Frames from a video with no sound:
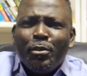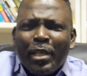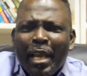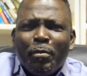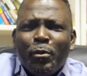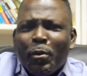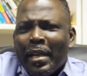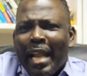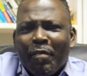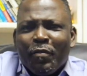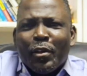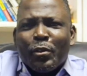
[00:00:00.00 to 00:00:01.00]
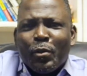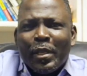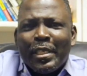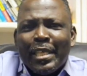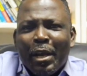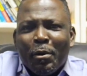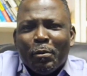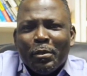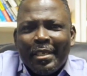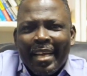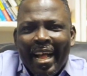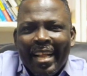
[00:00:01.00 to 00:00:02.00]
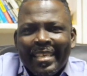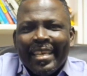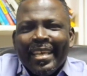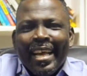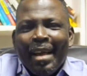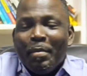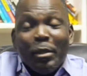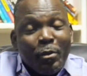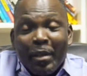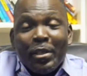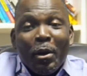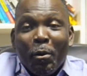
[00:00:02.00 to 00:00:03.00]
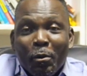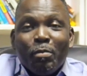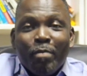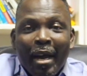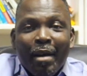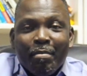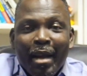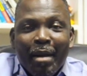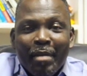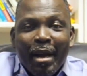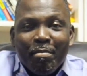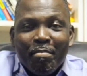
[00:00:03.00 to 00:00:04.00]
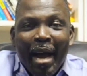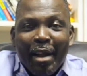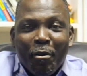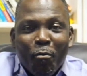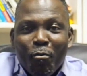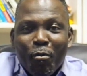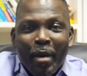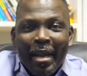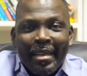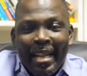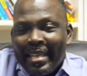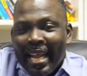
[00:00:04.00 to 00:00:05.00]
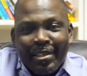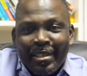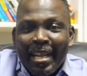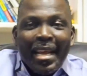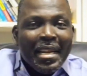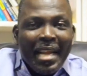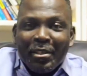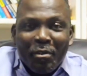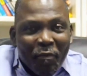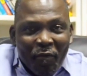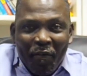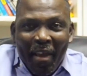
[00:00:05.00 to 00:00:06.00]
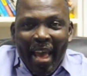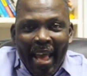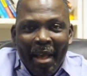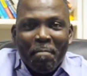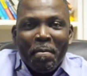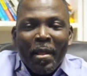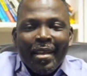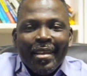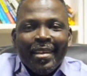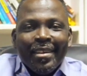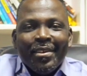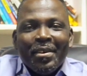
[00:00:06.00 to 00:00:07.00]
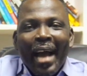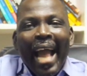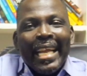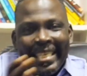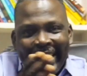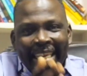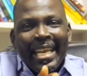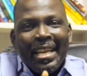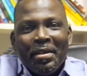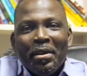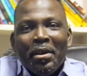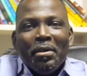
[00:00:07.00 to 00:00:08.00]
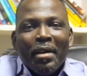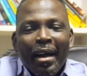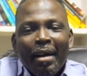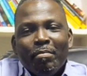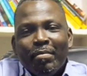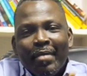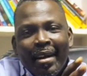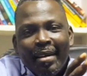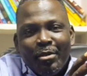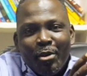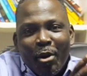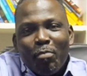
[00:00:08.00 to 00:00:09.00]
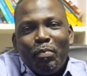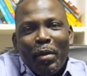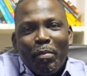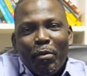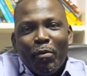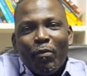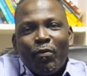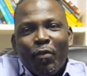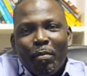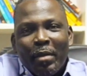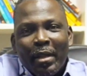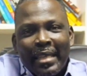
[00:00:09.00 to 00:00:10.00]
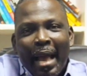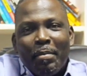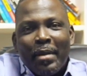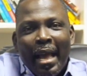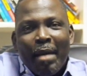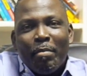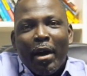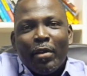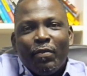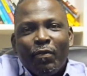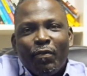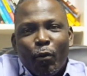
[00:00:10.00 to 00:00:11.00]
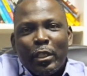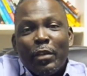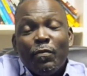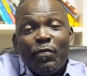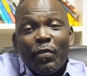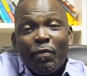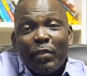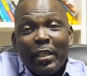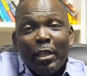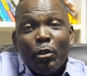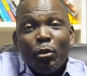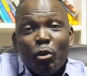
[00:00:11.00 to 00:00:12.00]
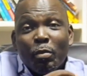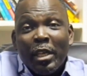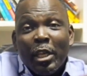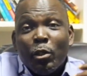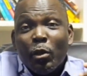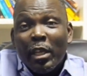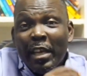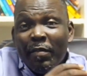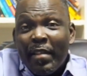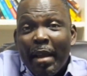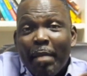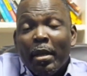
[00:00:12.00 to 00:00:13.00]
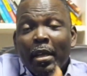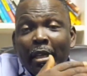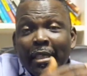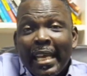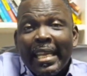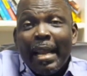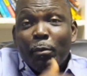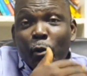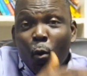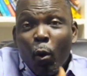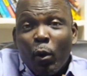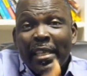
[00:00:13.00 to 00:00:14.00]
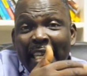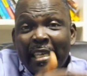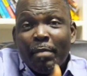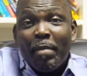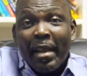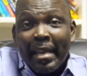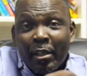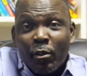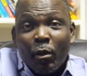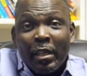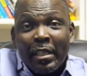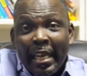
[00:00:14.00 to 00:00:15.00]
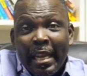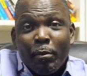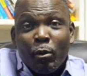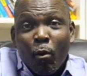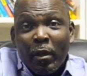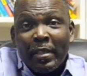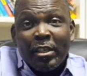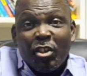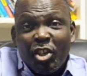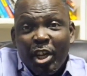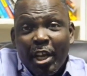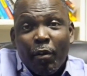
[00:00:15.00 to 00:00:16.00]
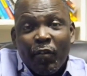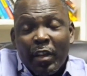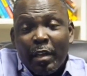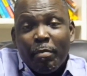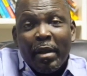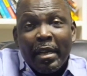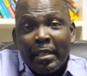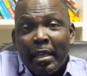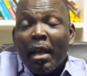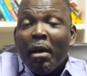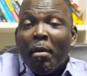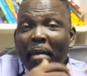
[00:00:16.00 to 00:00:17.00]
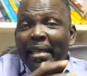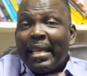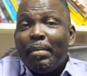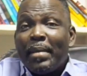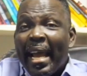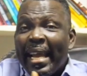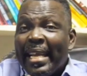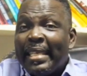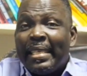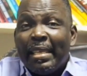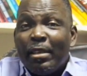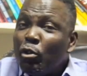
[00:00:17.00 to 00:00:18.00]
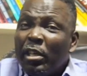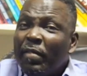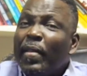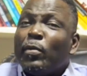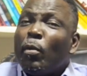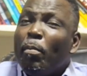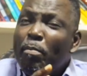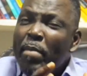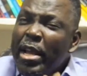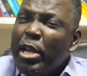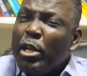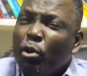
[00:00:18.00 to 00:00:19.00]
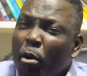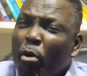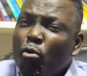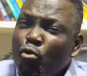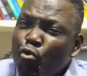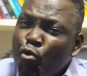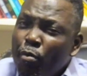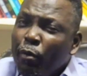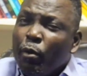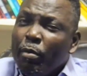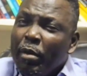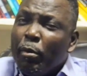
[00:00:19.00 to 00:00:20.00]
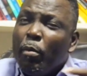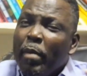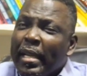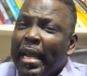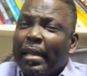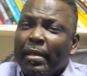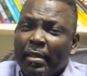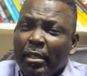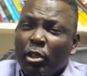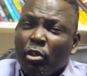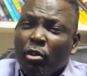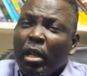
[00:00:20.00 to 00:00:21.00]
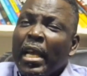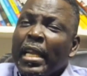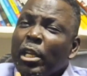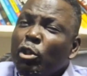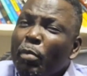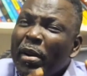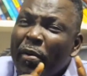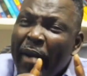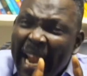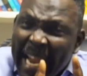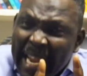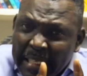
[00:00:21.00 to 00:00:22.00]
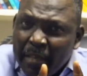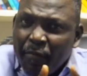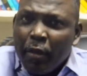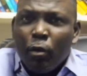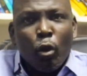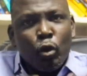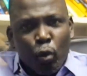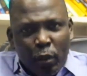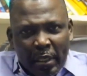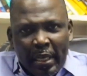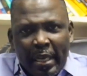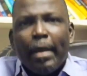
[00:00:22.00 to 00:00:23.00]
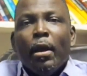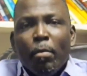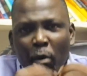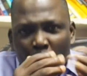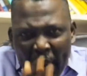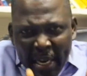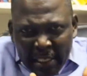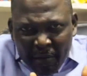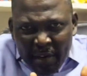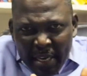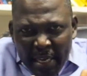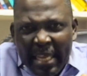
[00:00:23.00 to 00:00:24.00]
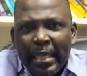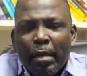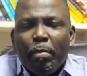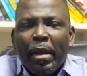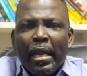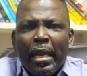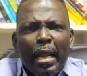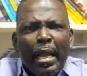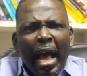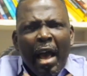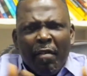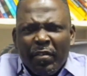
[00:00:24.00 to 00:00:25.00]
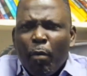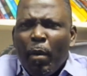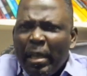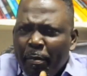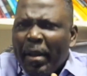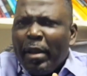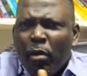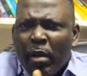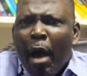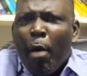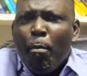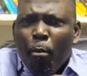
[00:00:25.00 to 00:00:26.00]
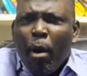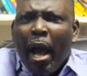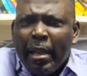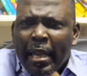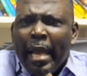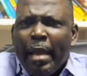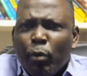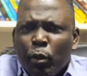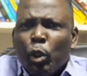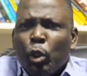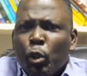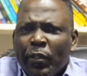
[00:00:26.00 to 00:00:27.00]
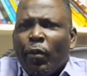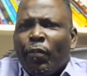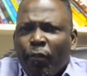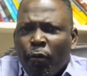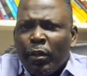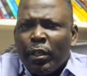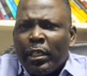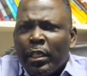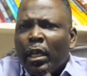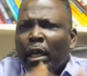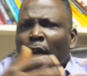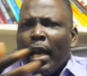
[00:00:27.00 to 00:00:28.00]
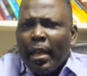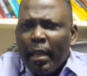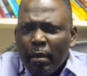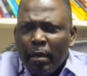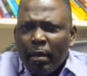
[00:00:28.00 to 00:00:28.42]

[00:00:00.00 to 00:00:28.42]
keep doing that for a 20-year-old child, I mean 20-year-old man or woman, that's unfair. You know, ideally young people, from the time they are about 14, 15, you should begin to take them towards independence. So take them towards the shade of independence. By the time they are 18, you should give them some major room to be able to make their decision. They should be relatively, not totally, but relatively independent. And after a while, depending on how they are able to use the authority and